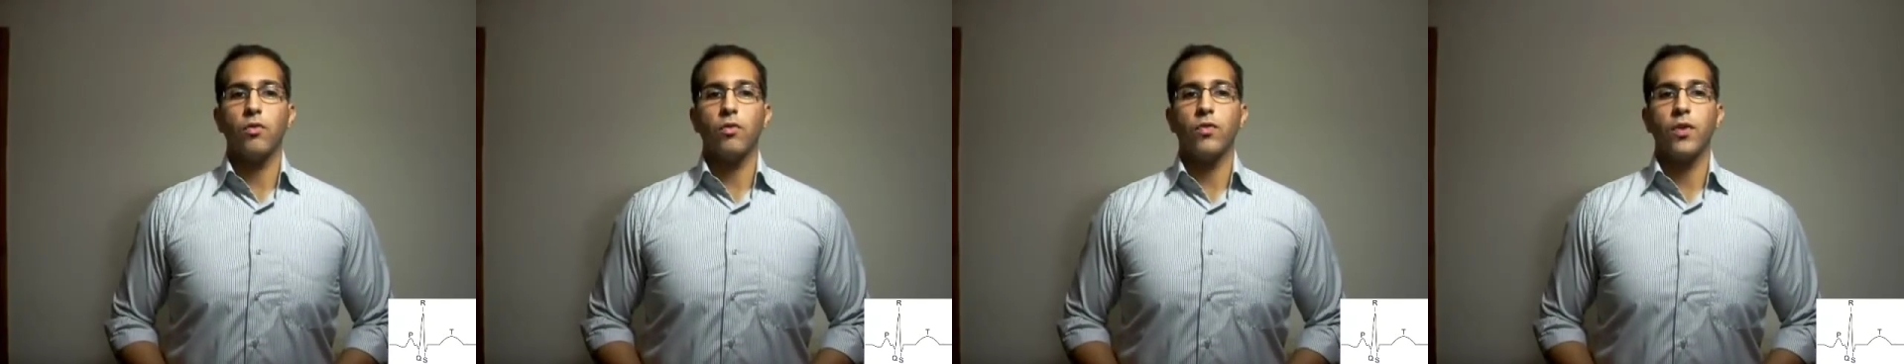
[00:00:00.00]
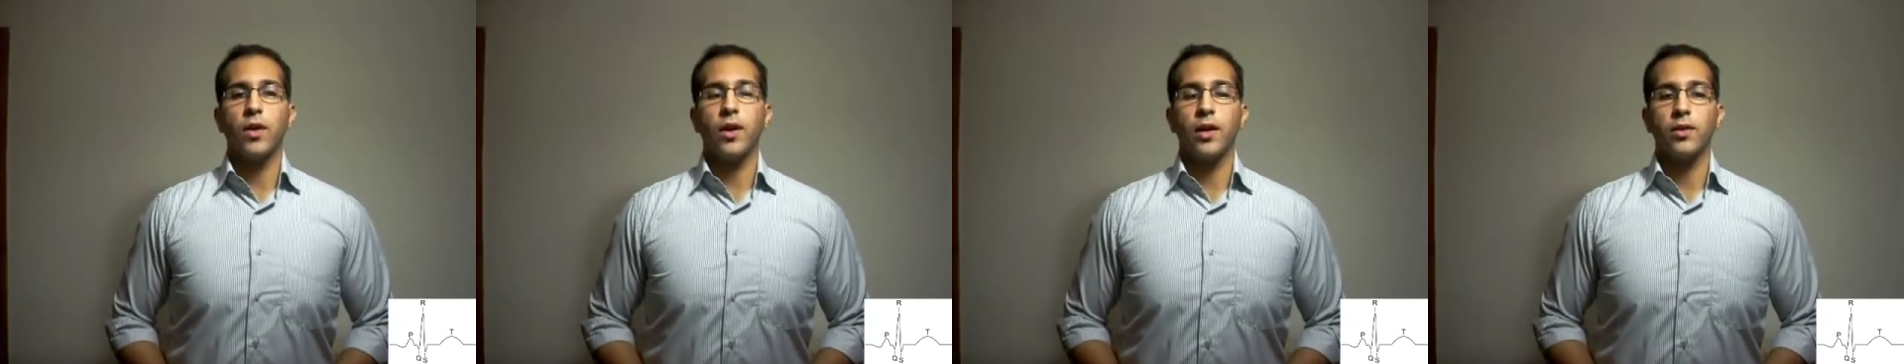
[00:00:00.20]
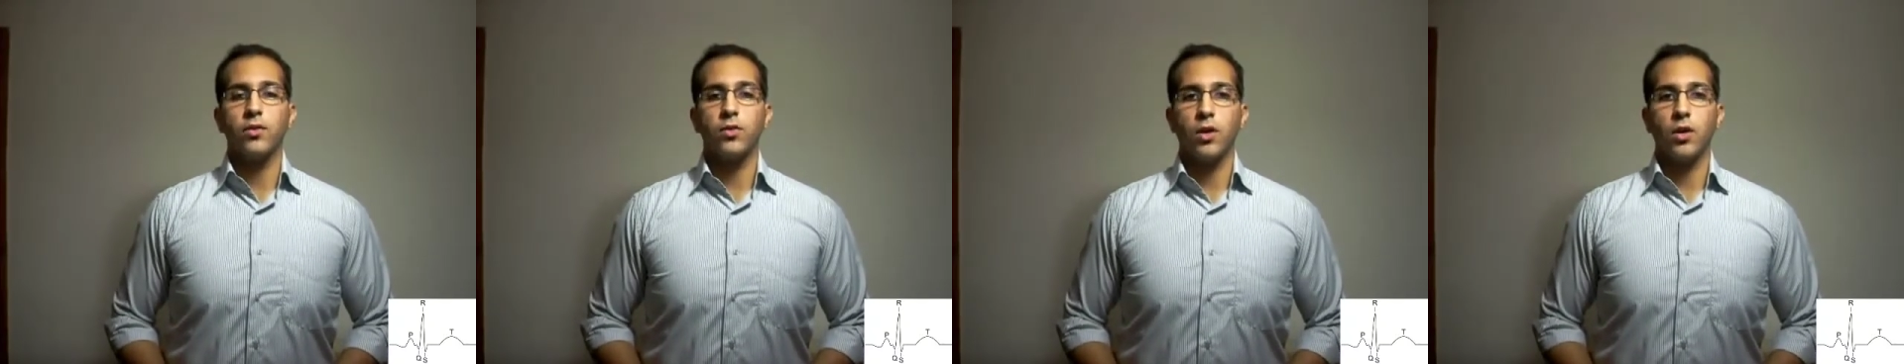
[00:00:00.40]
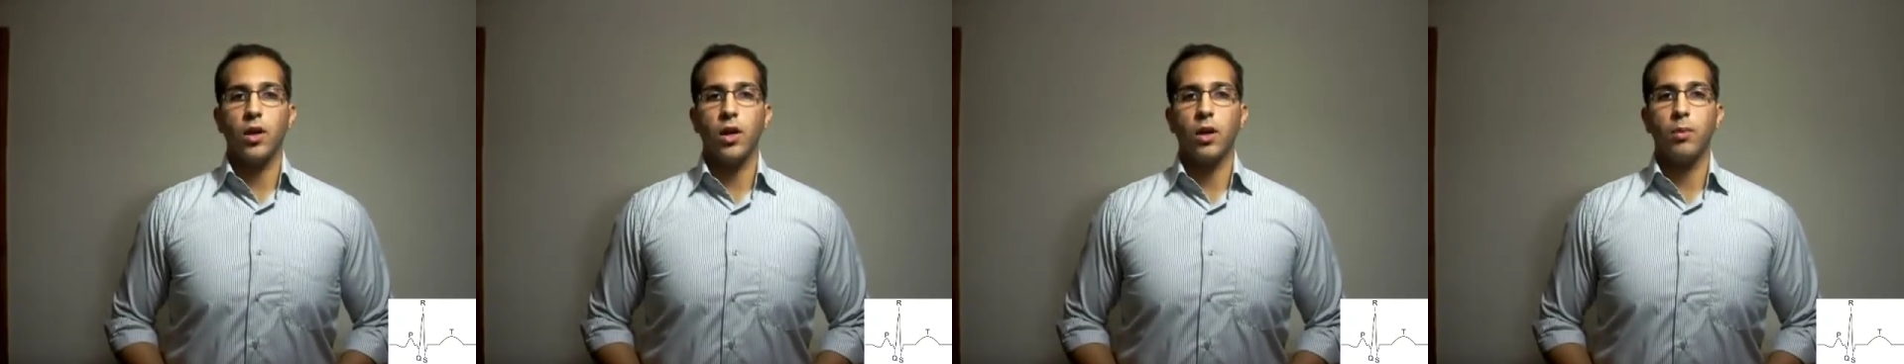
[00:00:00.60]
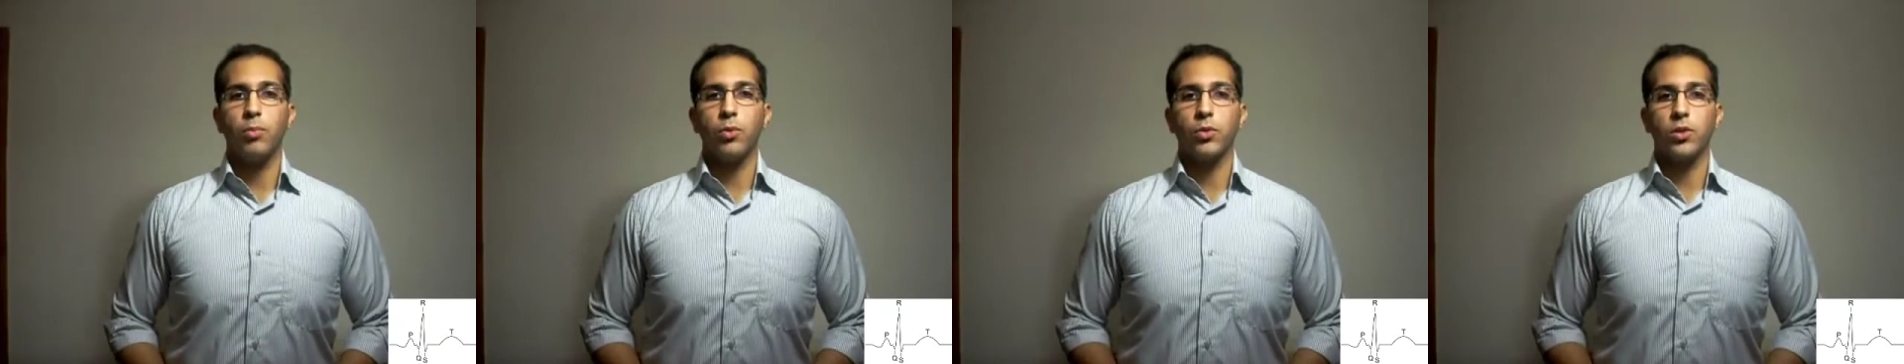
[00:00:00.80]
of
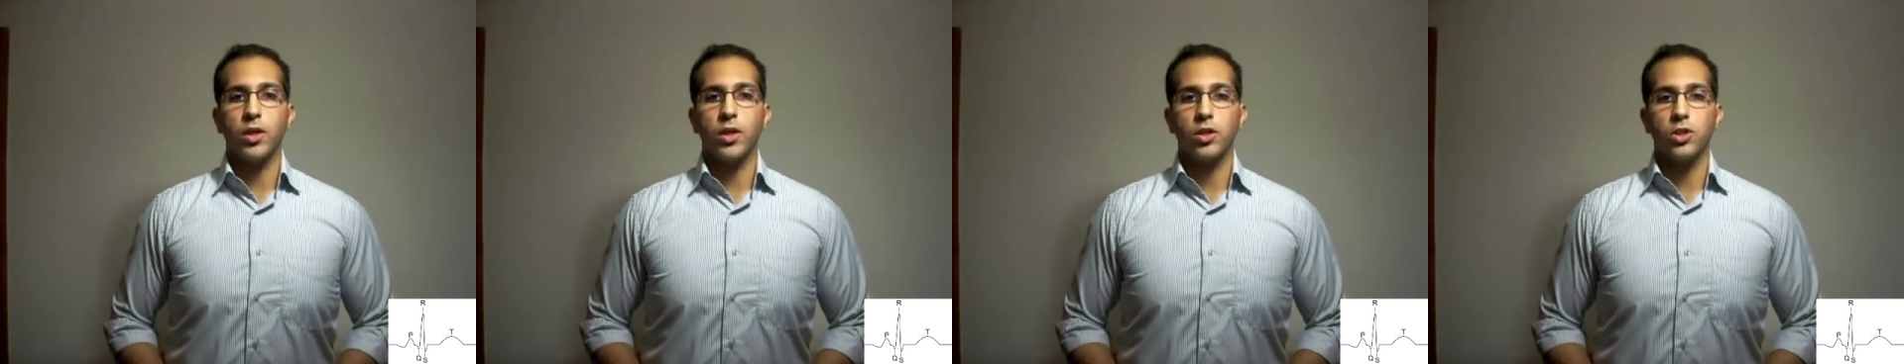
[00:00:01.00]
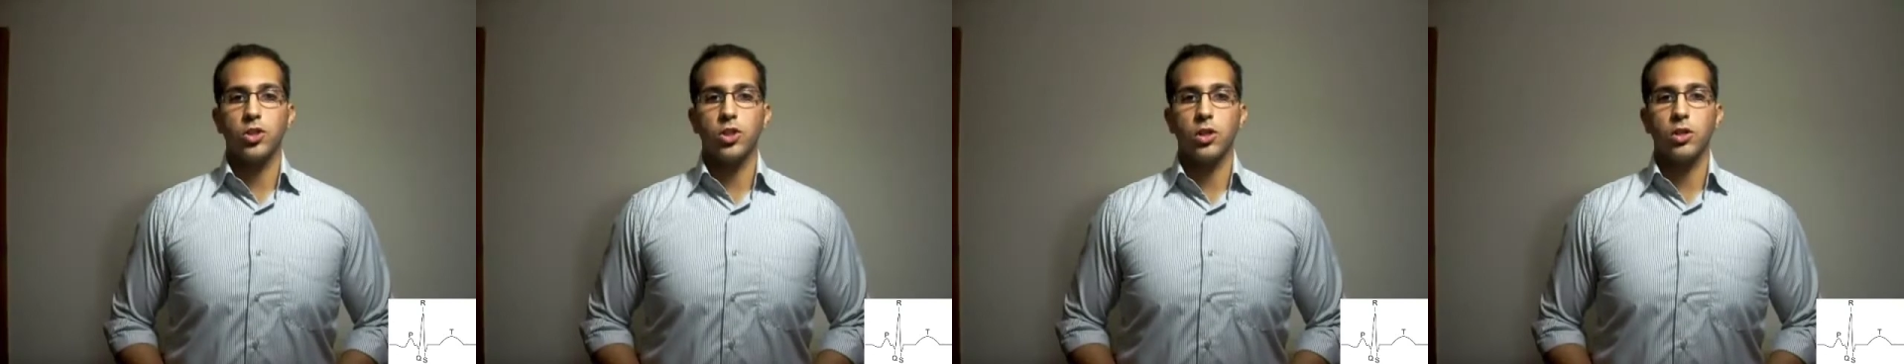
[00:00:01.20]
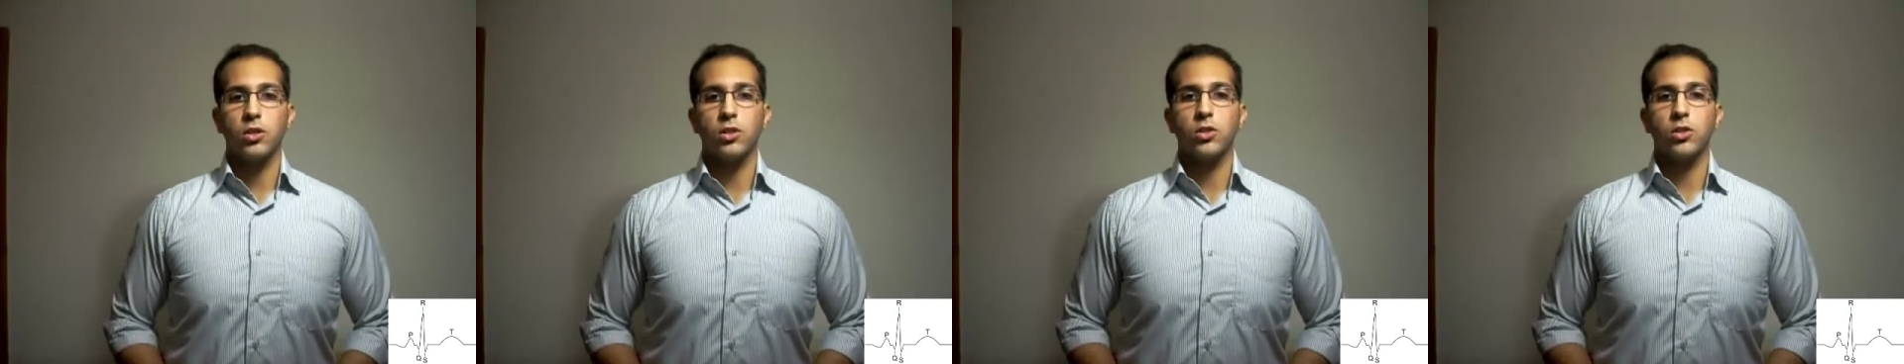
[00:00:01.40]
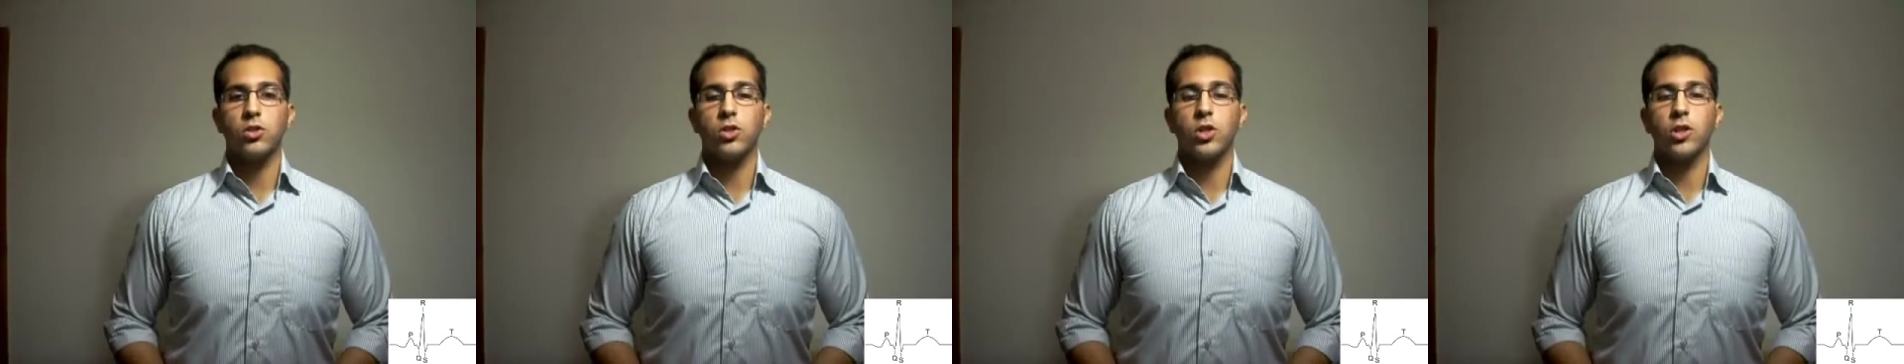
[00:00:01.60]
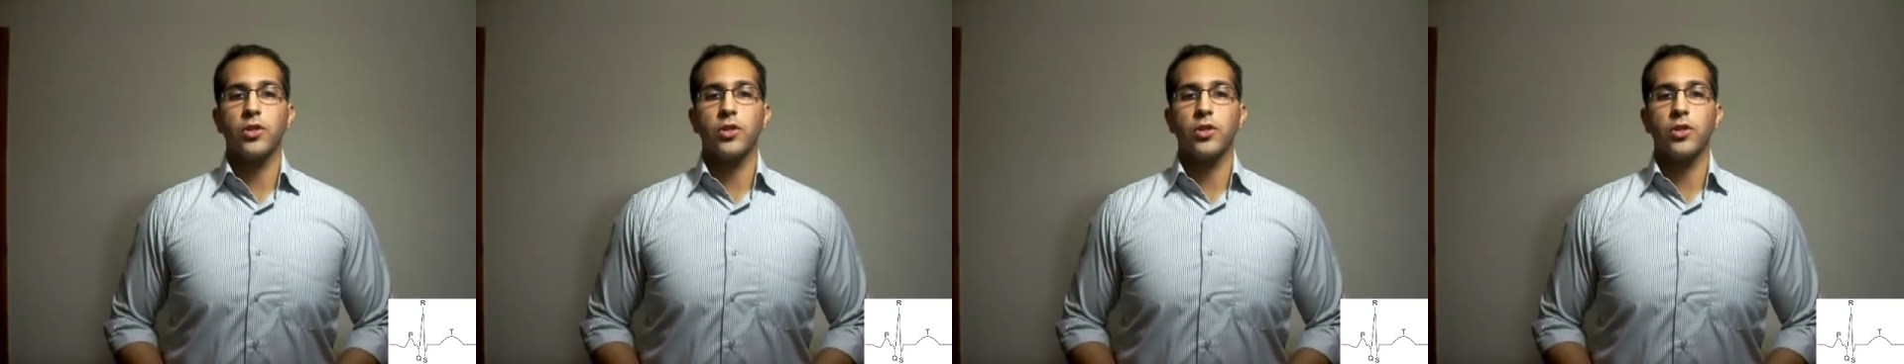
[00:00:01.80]
electrical potentials